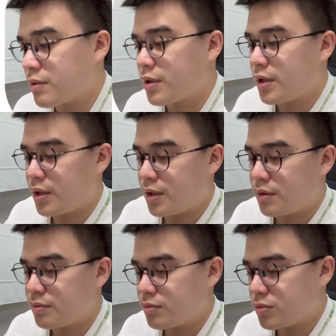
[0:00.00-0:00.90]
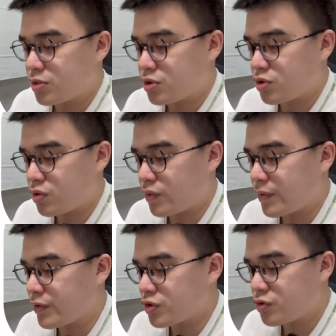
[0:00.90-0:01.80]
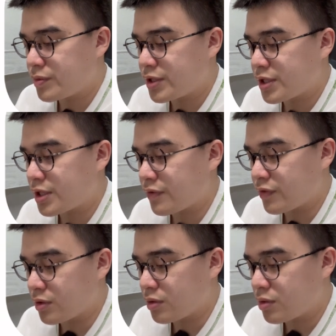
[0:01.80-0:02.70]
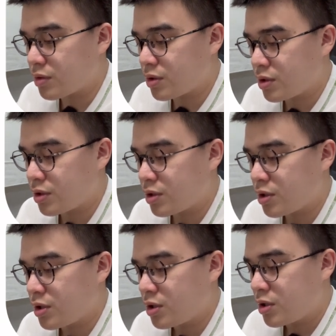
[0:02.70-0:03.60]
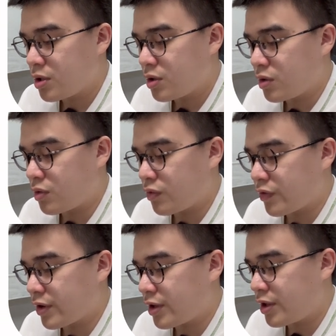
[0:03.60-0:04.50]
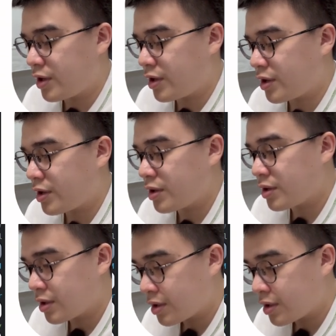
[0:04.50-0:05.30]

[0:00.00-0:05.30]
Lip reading: Okay, so when we zoom in and have a look over here,